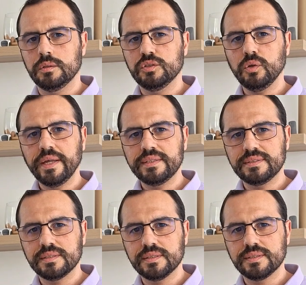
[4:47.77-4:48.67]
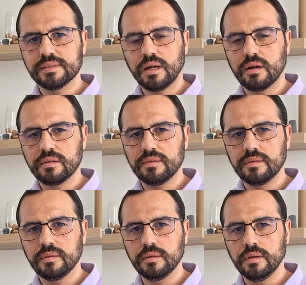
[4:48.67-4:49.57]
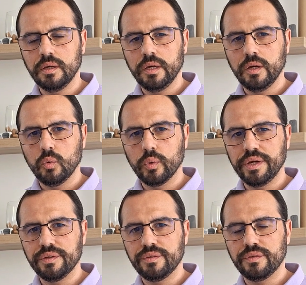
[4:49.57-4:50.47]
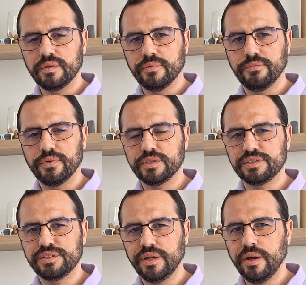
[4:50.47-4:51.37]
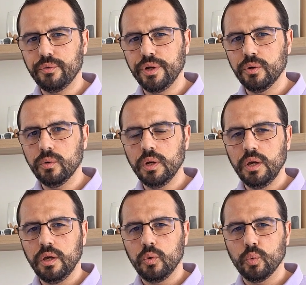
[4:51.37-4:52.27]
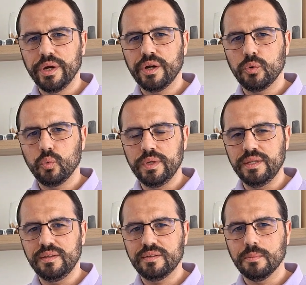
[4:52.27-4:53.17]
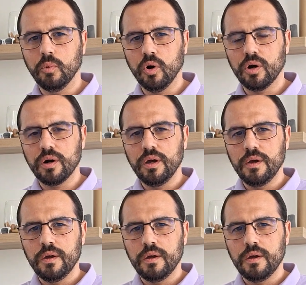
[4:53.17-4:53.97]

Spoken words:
So let's start with the first scenario, where we need a more